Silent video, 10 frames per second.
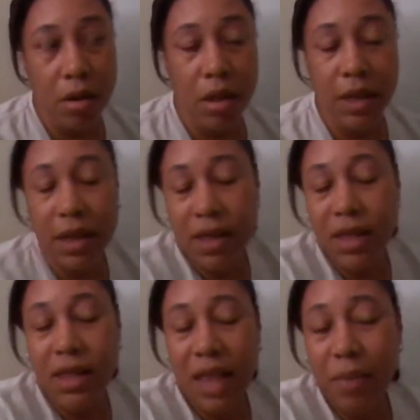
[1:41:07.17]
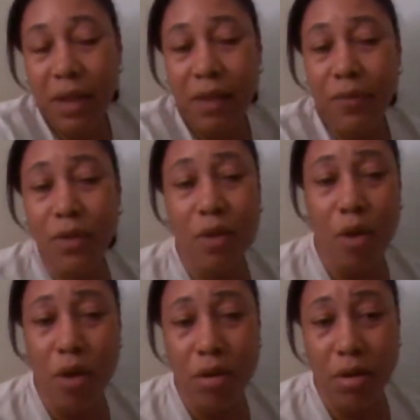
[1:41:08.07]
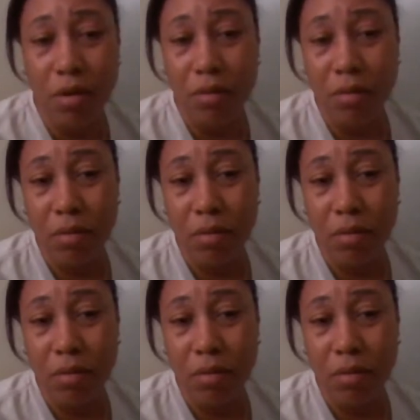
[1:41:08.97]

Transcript: because it's like paying for the car note.